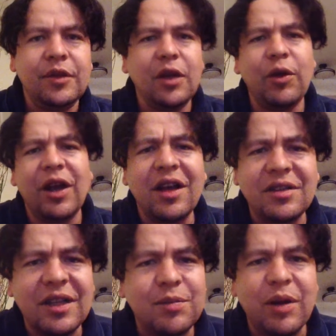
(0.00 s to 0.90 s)
Anyway, guys,
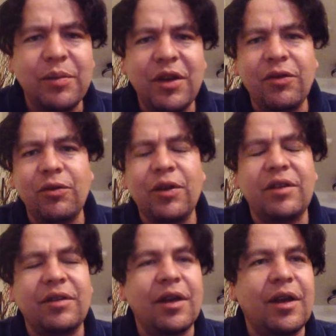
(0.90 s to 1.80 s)
that's my beef with
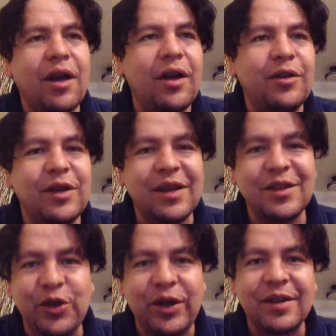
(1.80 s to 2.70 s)
psychiatry,
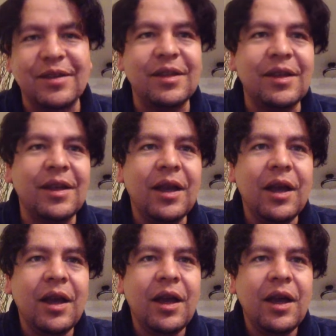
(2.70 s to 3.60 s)
as you can see.
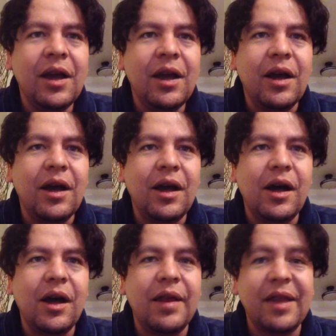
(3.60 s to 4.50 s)

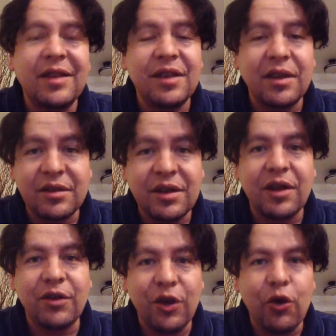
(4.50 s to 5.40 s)
And that's the other side
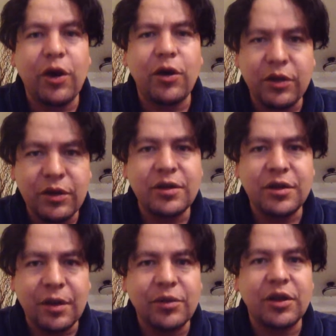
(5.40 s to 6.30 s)
of the coin on this
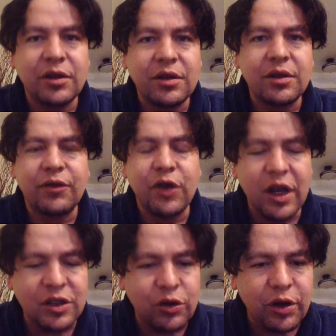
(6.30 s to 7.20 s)
subject. If you
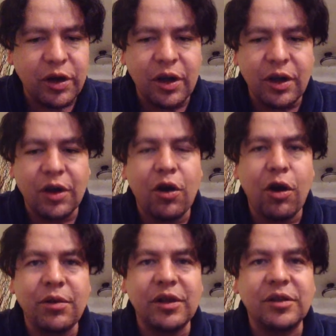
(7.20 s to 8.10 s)
guys got any
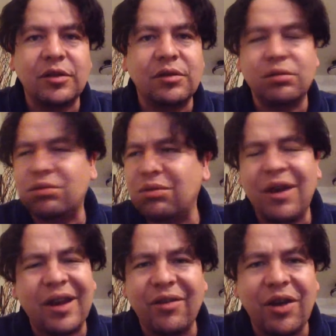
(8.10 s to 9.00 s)
comments,
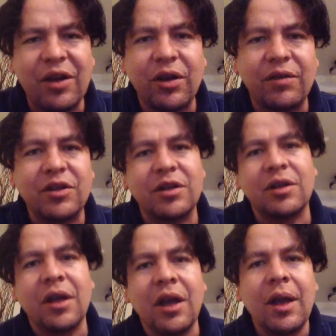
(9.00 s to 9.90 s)
whatever, I don't give a shit.